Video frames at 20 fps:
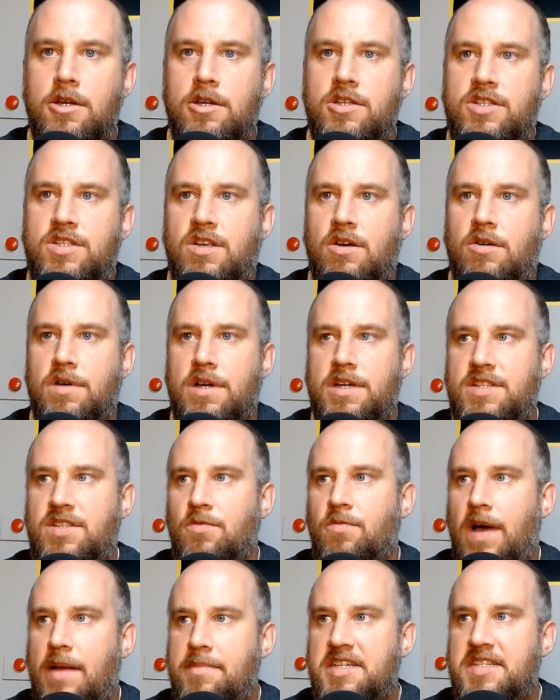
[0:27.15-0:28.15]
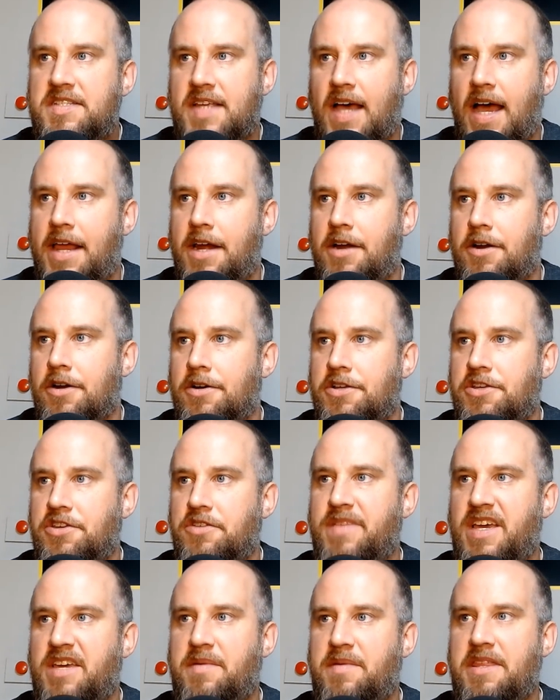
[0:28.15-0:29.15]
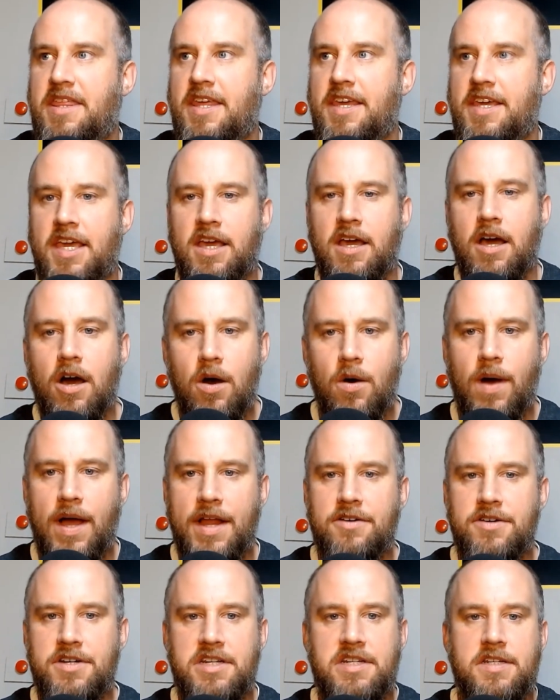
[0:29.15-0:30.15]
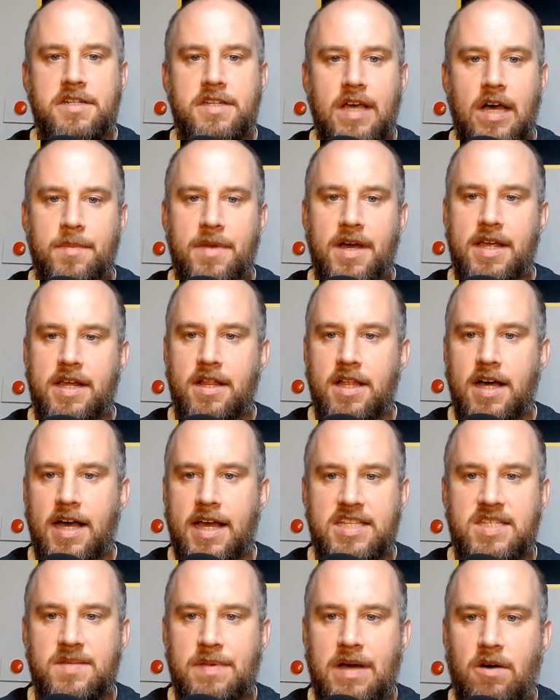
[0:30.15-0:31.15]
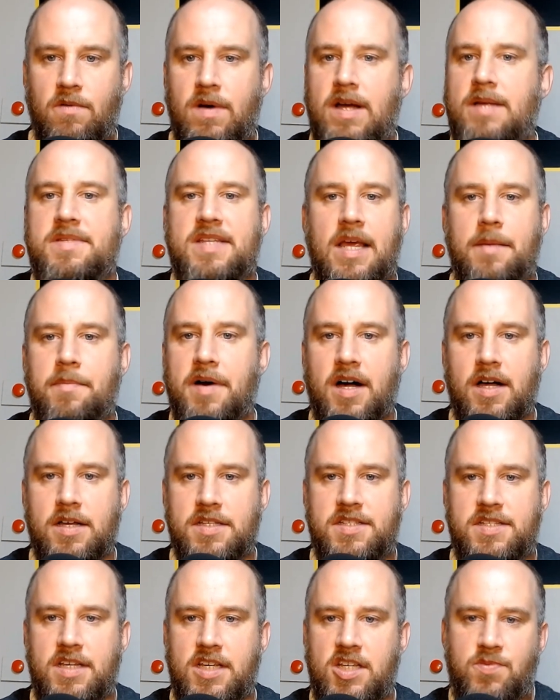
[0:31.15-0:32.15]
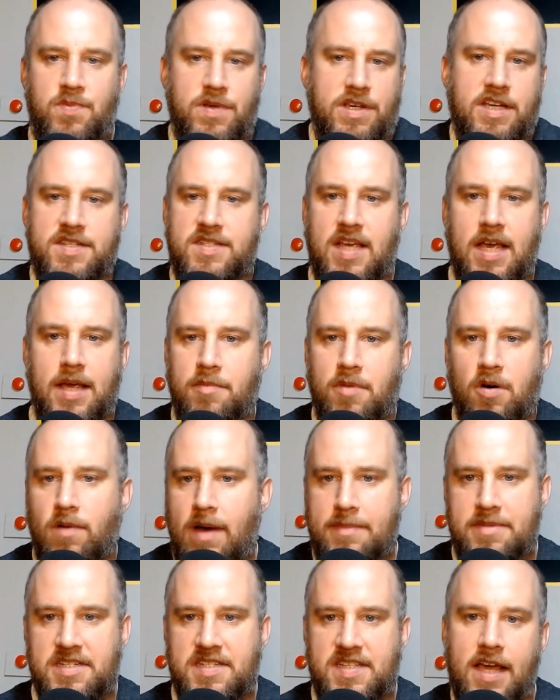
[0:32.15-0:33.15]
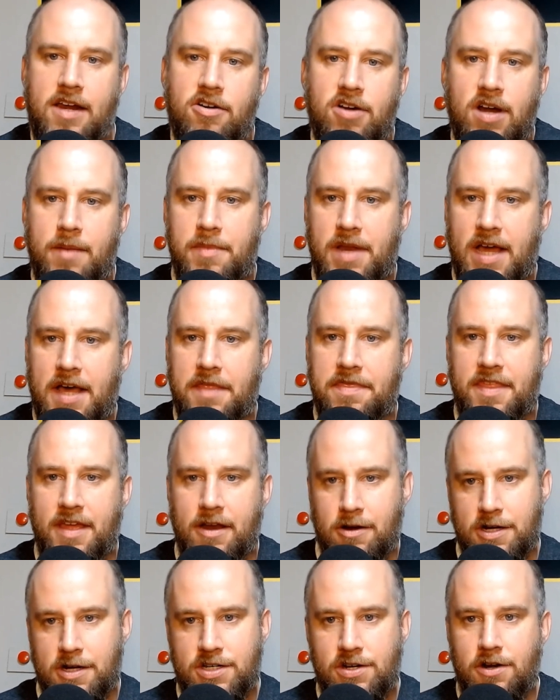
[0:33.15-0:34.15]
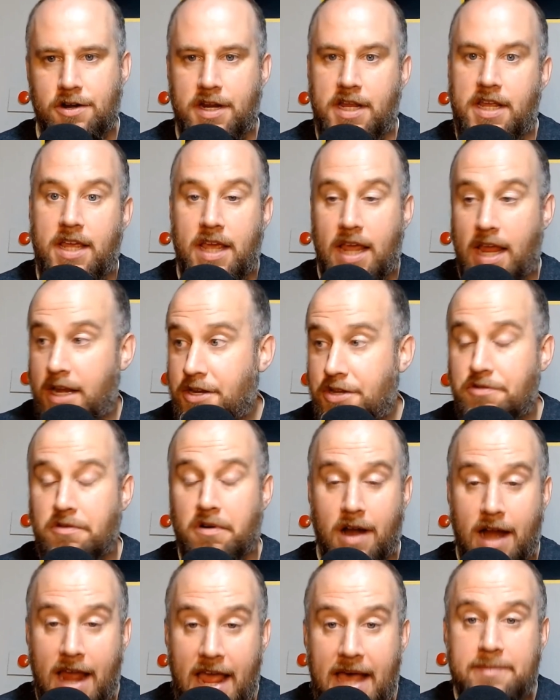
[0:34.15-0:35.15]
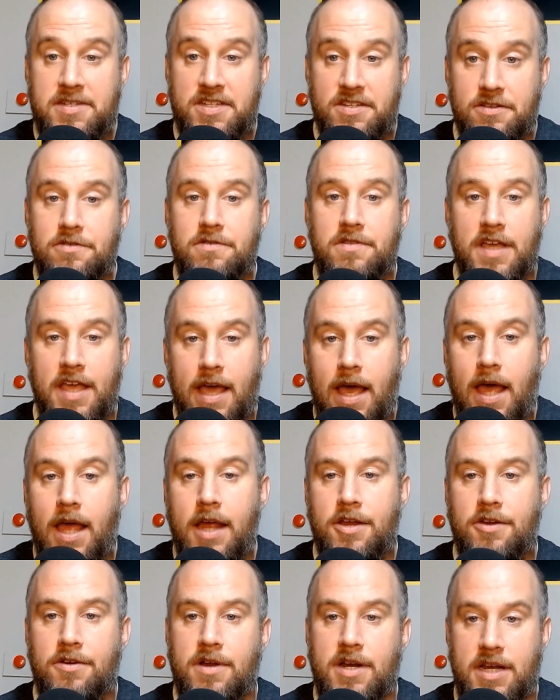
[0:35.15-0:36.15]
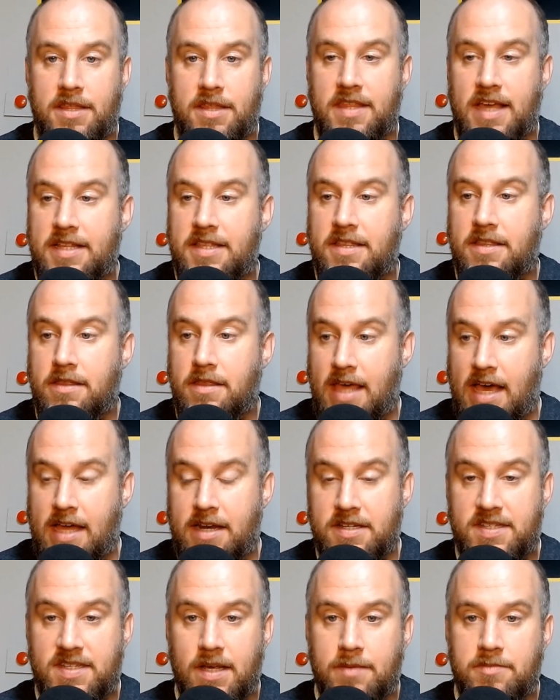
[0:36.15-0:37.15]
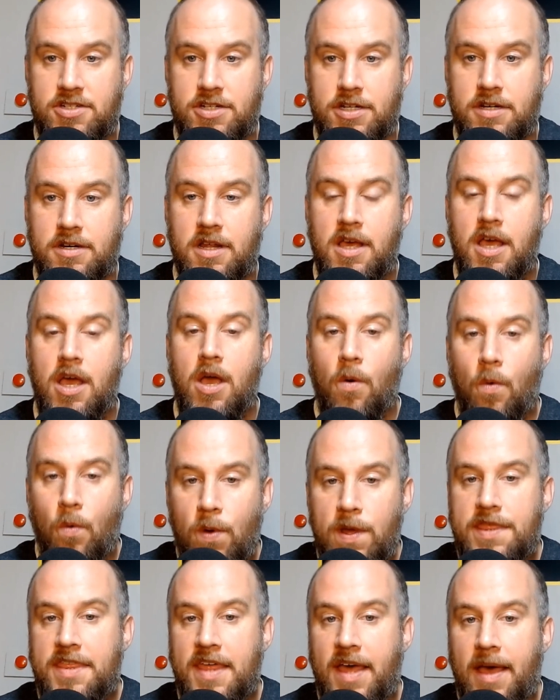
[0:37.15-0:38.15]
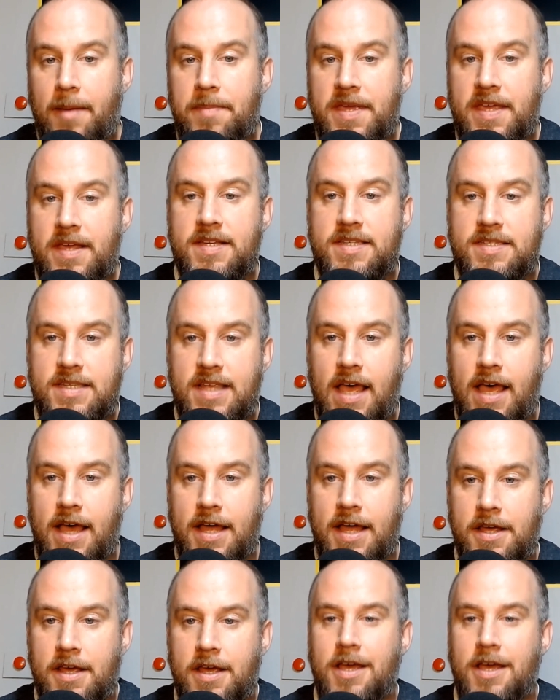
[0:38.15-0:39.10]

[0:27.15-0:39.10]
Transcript: So as a web designer, you may be thinking, oh, I don't need to tell my clients about website policies because I'm a web designer, I'm not their attorney. And you are absolutely accurate in that assumption. With that being said,